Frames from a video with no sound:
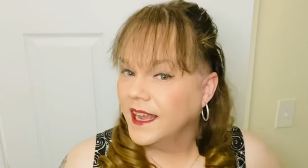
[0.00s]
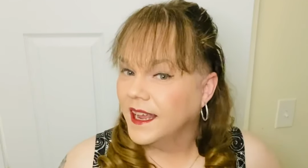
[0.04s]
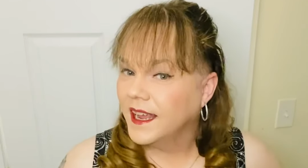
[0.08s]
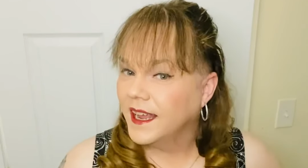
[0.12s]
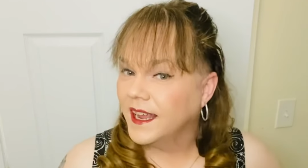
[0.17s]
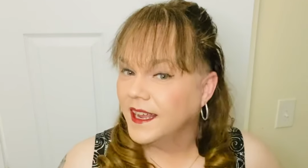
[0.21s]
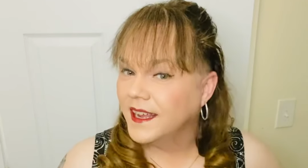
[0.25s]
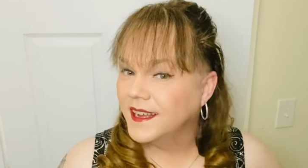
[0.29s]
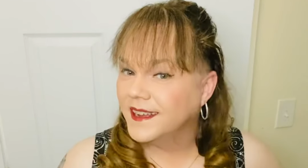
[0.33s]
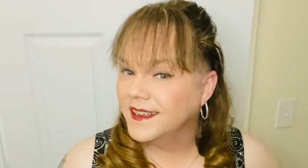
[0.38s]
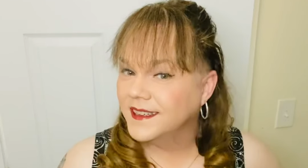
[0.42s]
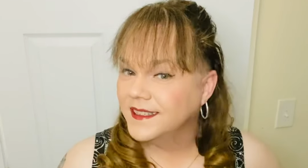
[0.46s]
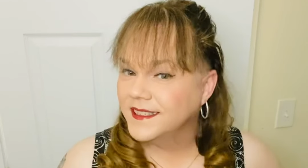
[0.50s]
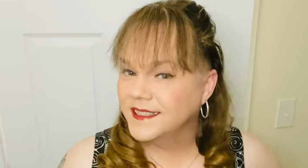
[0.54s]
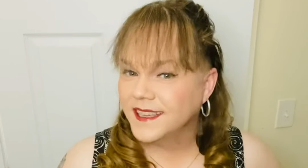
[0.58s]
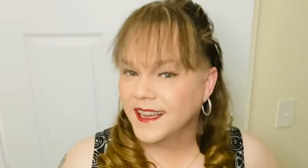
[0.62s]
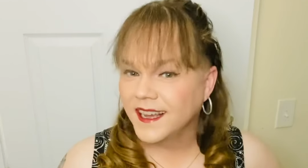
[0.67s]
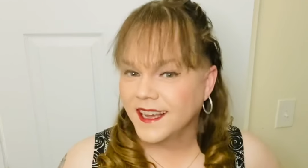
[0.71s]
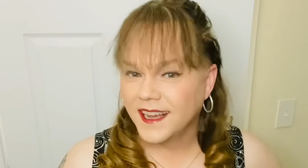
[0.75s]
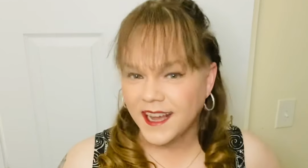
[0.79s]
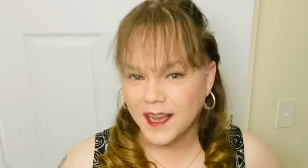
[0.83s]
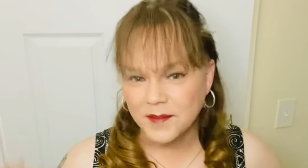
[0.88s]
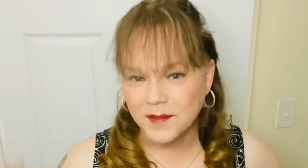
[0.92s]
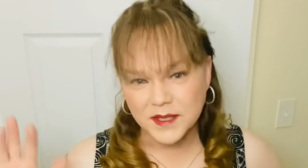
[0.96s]
And
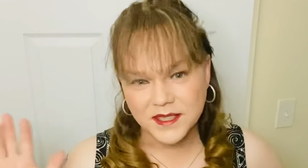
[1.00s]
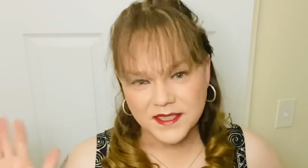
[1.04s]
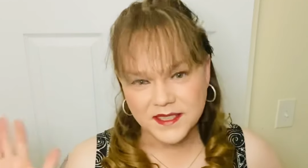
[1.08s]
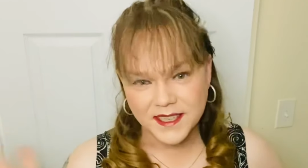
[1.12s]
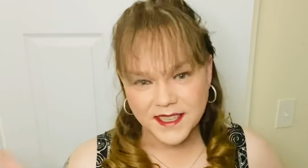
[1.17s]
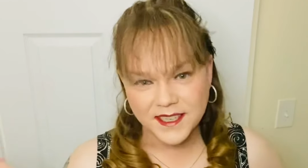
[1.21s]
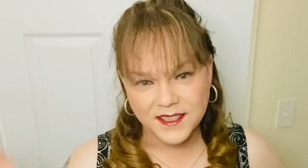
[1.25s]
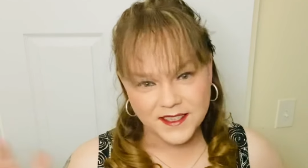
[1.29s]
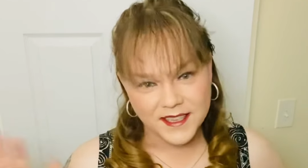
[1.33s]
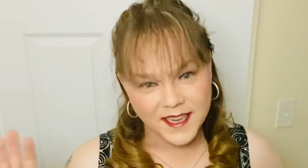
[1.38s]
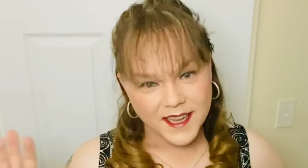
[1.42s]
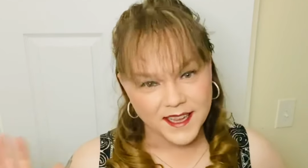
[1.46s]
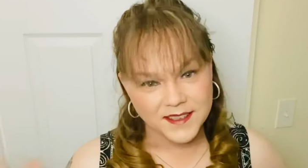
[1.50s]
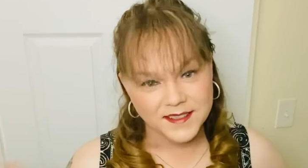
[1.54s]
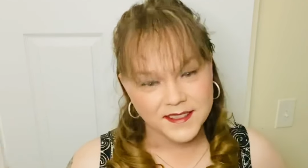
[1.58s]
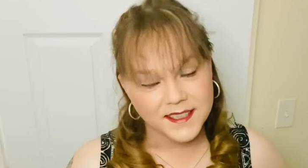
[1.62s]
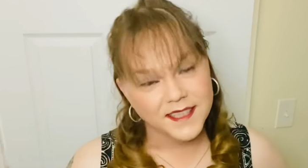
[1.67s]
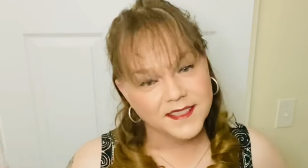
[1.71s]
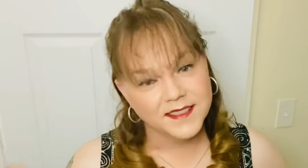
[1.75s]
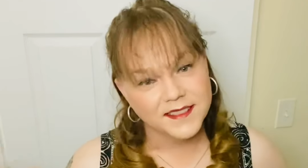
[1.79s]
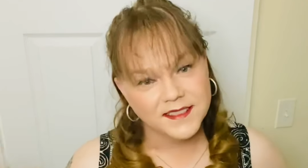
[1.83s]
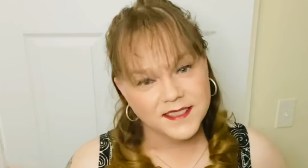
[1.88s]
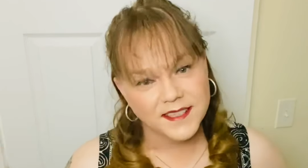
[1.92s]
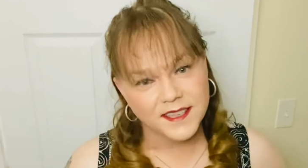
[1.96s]
I'll be seeing you guys.
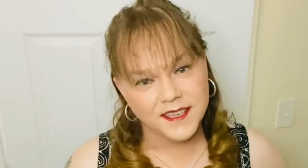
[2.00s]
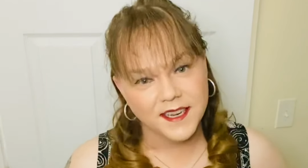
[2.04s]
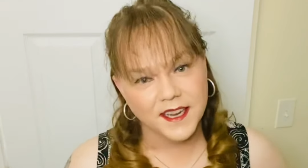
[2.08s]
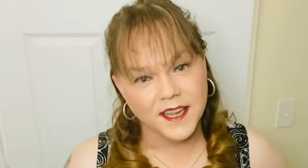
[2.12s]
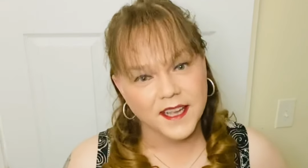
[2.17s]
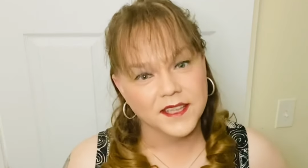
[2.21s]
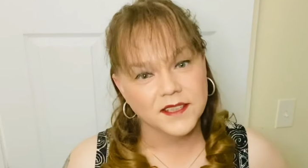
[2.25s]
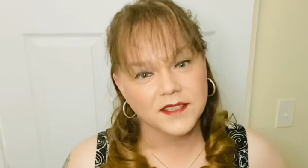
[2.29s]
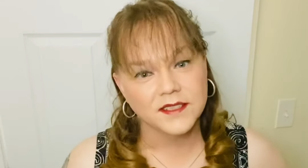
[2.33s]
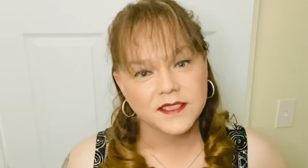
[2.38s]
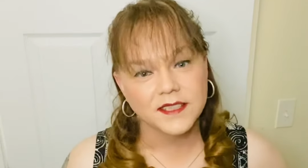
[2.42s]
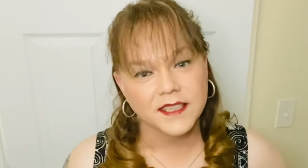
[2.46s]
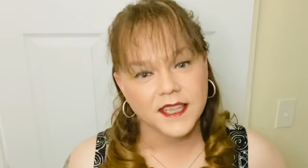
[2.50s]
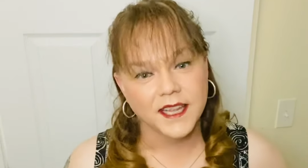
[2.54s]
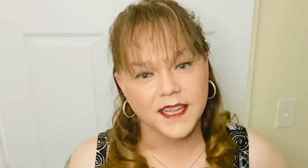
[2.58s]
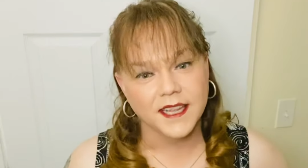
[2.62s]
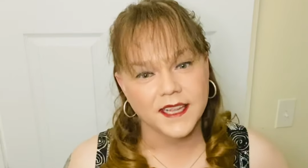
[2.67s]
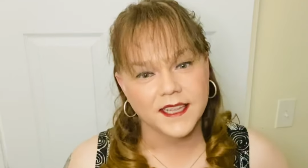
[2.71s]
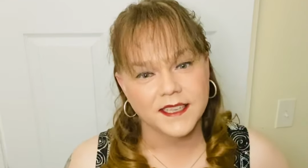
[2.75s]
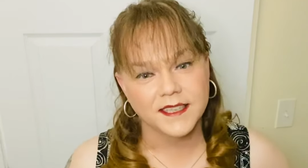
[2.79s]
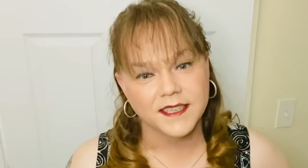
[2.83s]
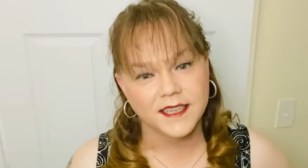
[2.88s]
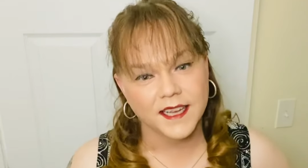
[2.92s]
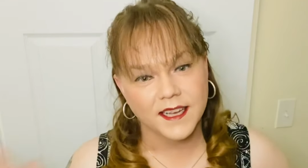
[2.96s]
Nice to see you guys.
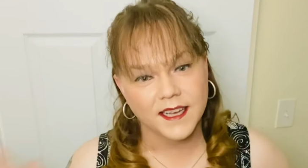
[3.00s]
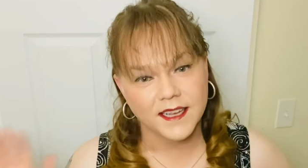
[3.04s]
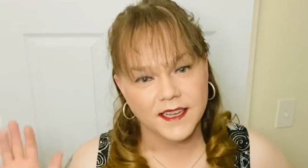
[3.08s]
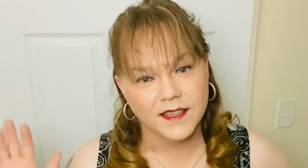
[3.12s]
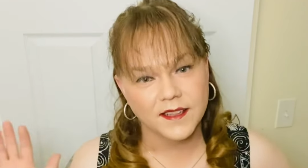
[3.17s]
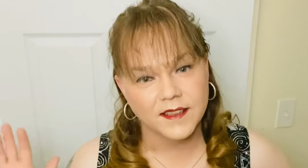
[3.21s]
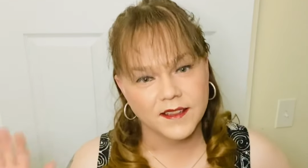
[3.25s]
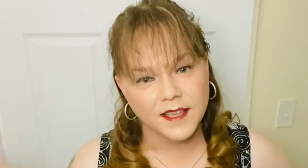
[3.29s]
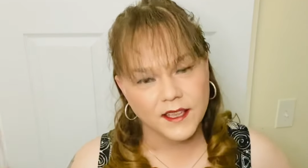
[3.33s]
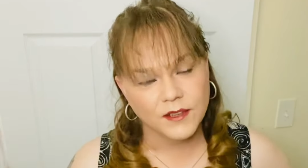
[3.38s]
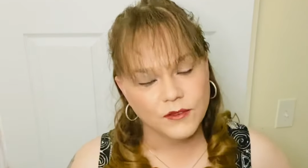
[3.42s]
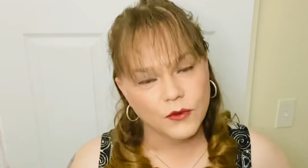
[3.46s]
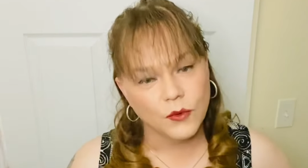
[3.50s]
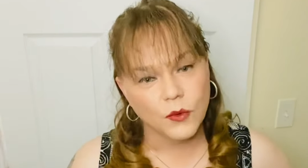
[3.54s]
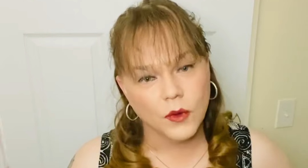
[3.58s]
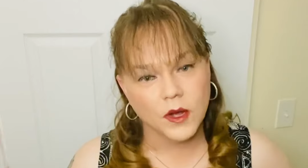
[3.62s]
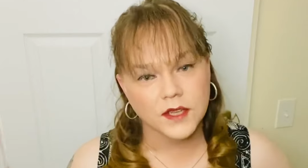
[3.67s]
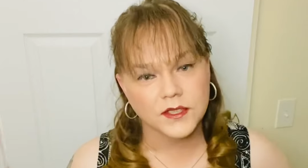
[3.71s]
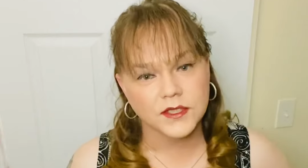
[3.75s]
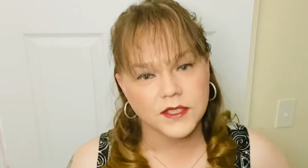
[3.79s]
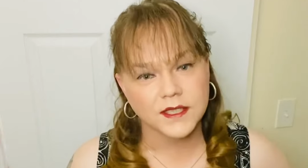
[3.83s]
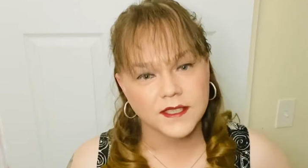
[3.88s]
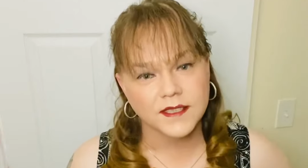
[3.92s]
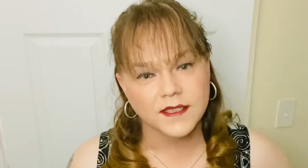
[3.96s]
And thanks for
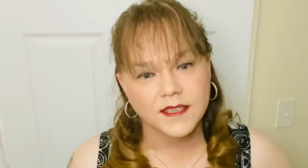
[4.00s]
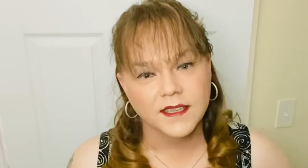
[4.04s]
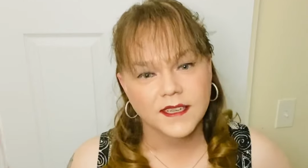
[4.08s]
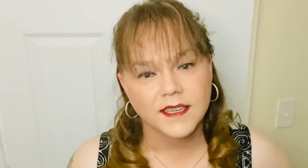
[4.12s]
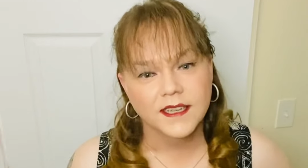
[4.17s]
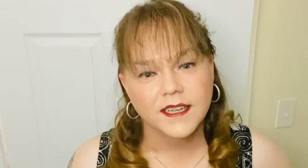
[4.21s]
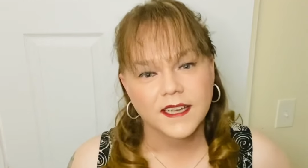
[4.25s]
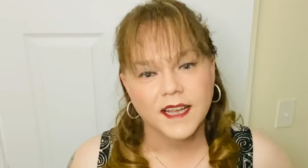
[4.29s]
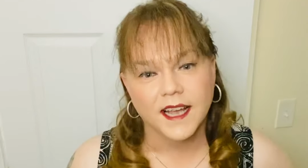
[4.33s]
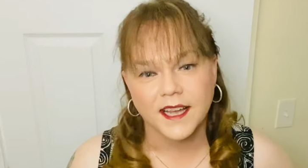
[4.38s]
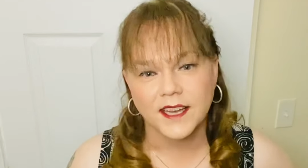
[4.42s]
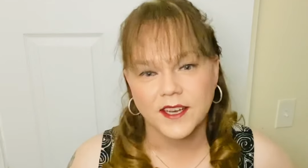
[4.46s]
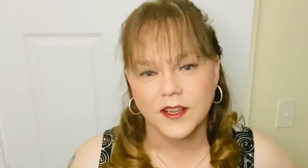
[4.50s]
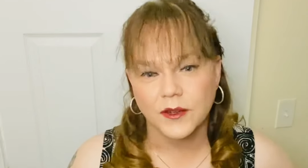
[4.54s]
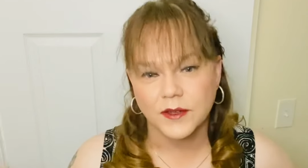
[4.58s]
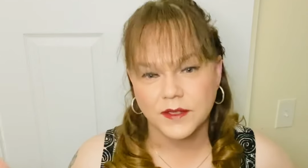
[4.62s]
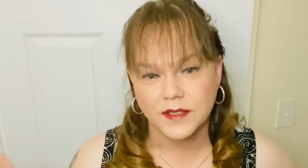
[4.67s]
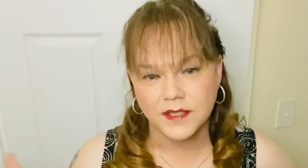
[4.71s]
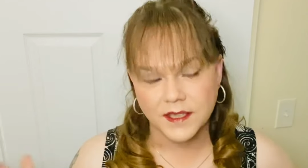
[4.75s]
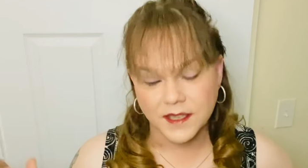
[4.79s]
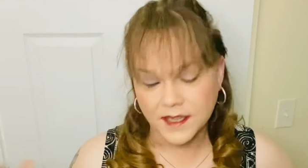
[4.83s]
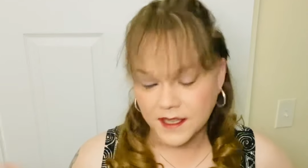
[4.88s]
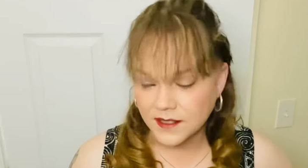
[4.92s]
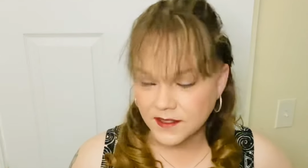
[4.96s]
watching. I know
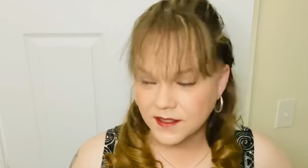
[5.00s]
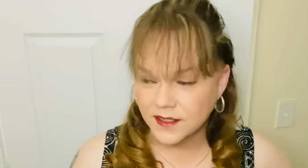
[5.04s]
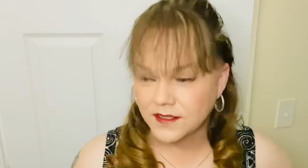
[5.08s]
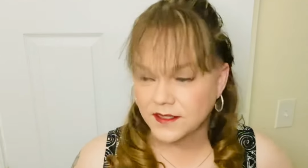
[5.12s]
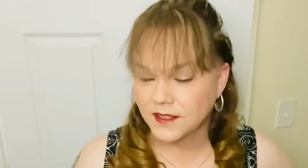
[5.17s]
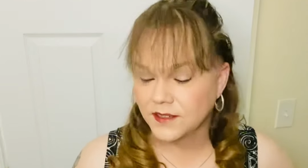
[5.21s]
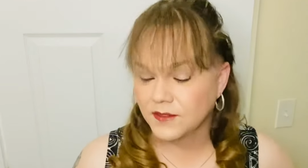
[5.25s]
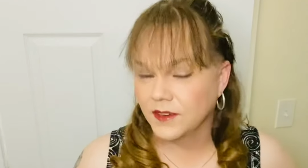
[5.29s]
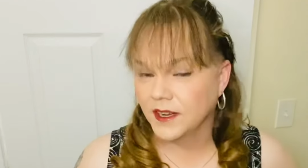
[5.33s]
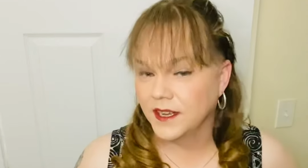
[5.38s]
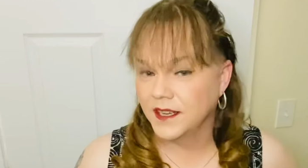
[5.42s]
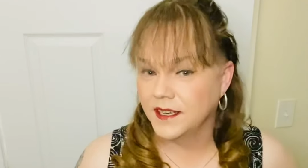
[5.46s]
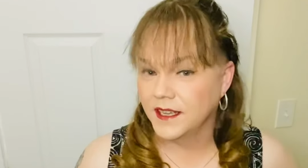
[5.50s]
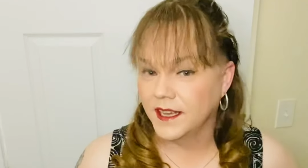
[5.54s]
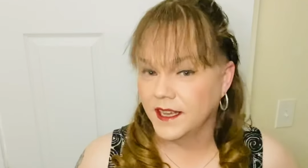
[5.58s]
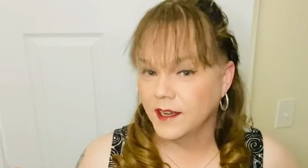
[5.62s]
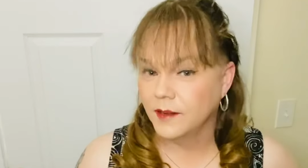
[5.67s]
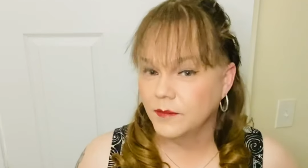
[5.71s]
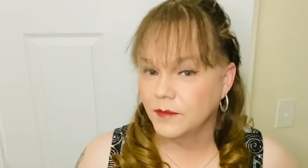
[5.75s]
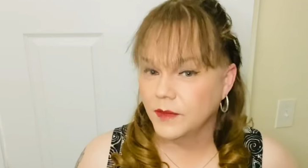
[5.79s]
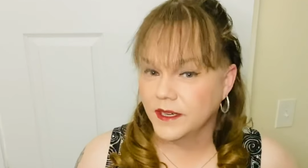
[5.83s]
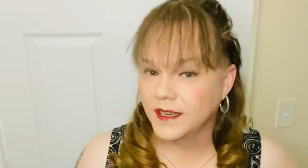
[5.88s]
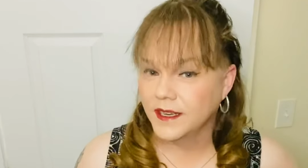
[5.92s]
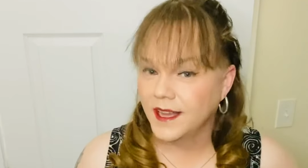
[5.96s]
it's inconsistent right
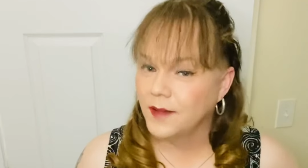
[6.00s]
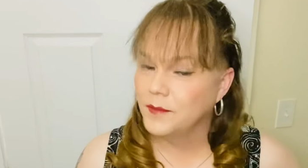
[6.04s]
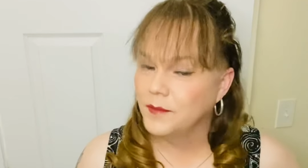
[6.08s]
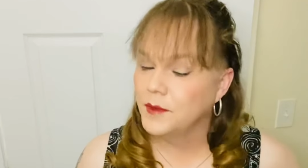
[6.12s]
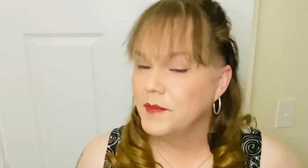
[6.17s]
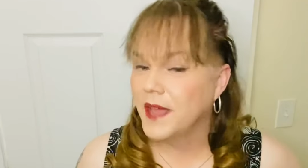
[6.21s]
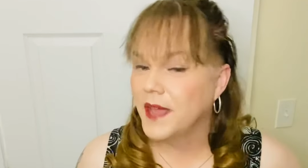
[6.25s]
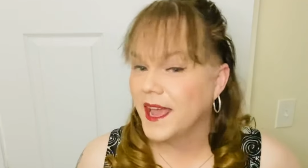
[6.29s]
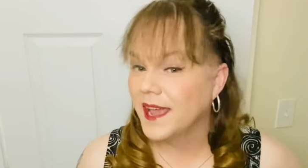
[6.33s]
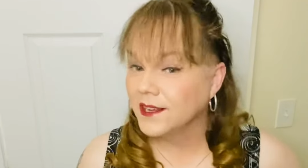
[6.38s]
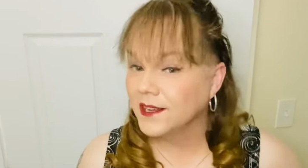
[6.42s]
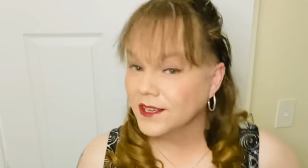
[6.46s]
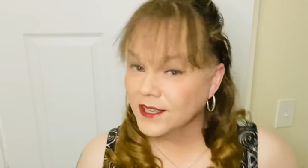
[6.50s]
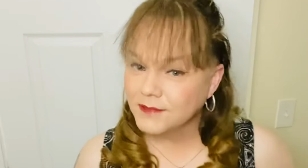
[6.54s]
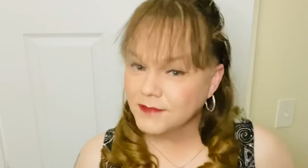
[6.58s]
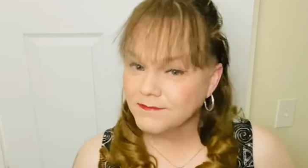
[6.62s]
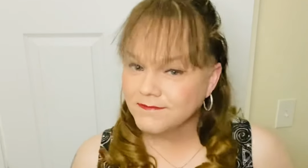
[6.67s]
now, but I'll be back.